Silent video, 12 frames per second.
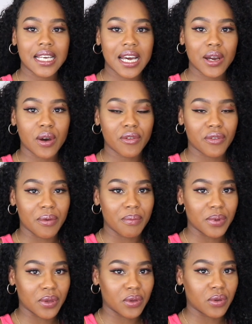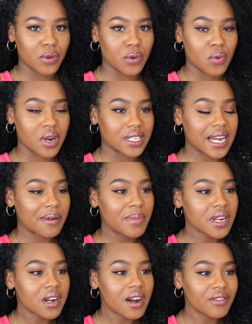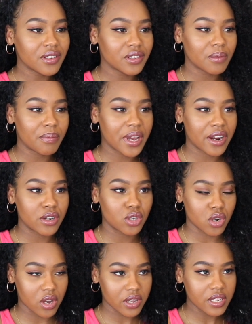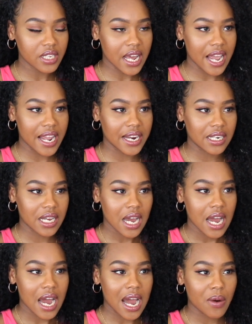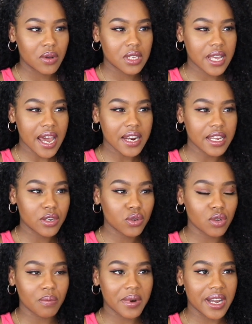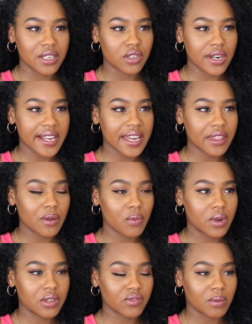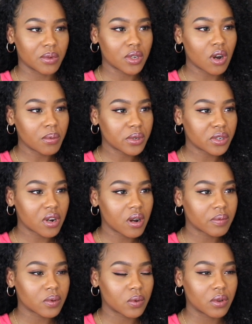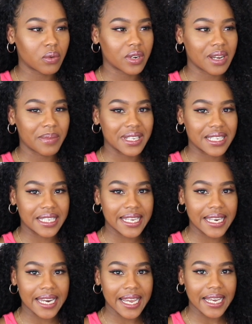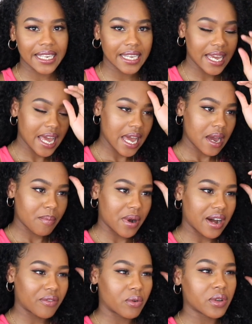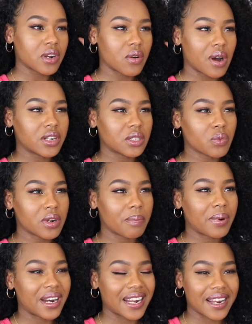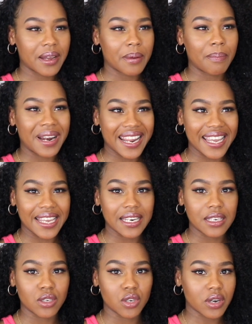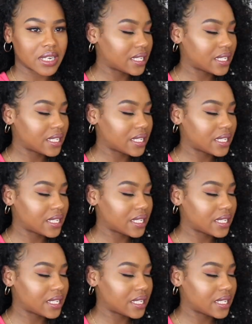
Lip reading: thing I got from Boohoo was, I've been after some pair of joggers and I was kind of in two minds. Should I get the ones from Topshop or the one I've been seeing lately? But I thought, you know, I just want a plain jogger